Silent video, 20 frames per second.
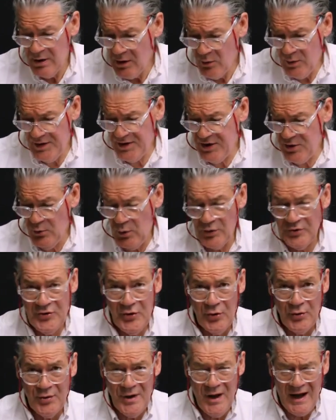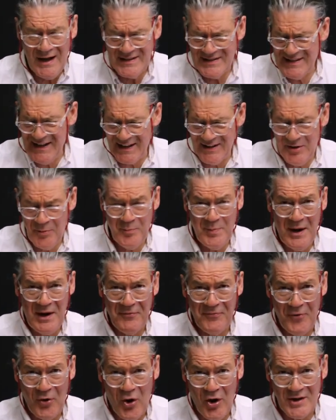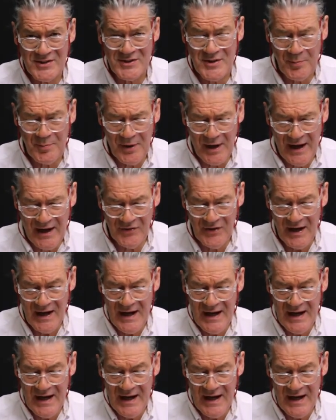whether you want to or not, sell it to pay for art supplies.